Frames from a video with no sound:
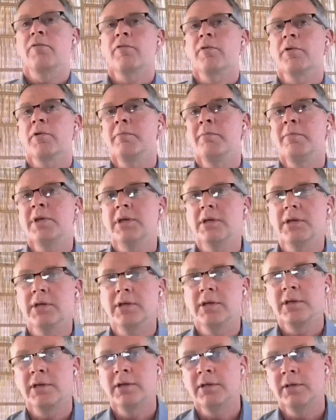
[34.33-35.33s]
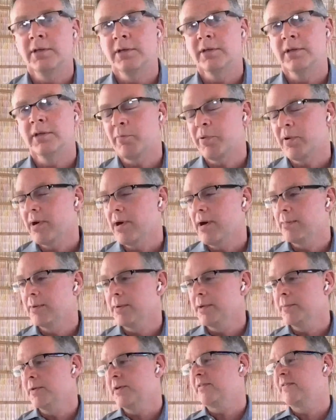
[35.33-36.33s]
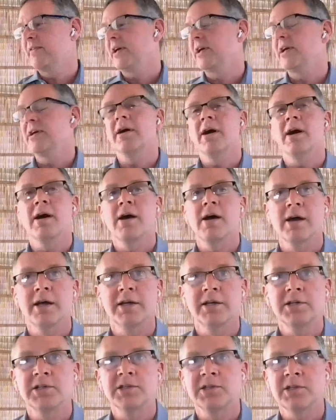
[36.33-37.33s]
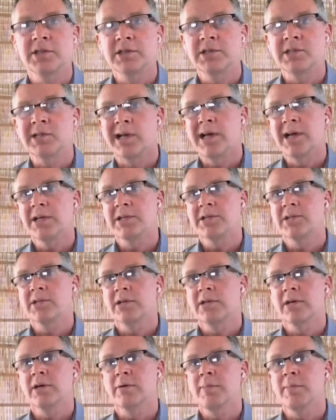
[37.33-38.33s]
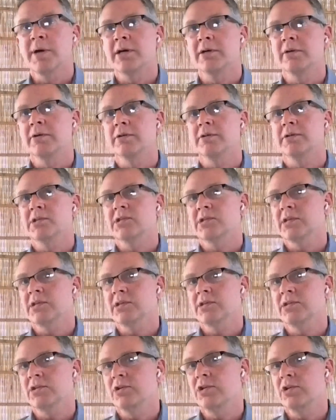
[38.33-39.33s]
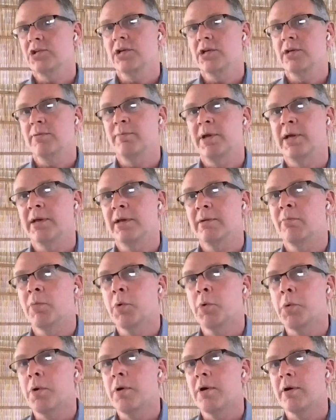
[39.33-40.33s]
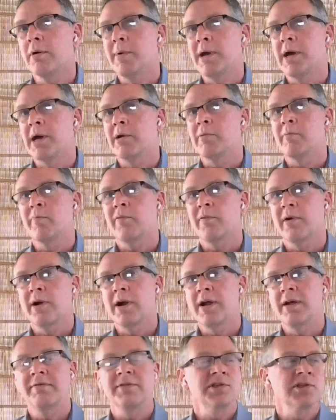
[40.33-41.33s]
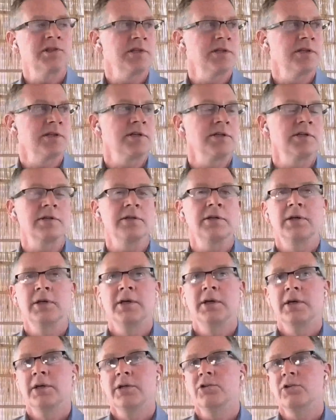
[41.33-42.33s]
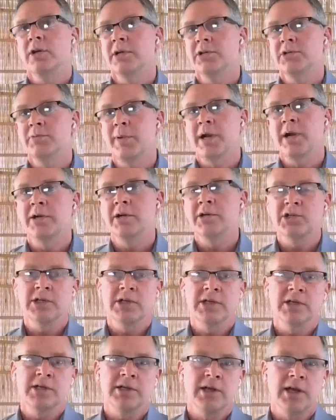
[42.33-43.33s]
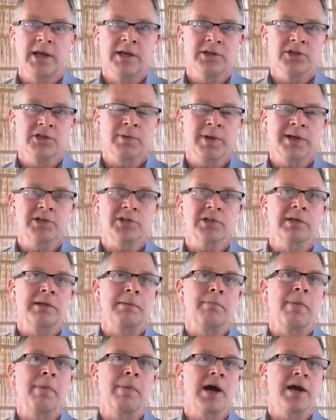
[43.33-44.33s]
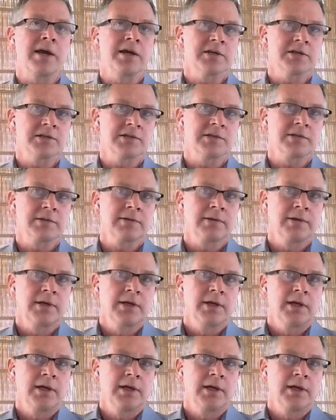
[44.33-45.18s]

For me, the, the problem of AI is, is less about censorship and more about privacy, transparency, and especially bias.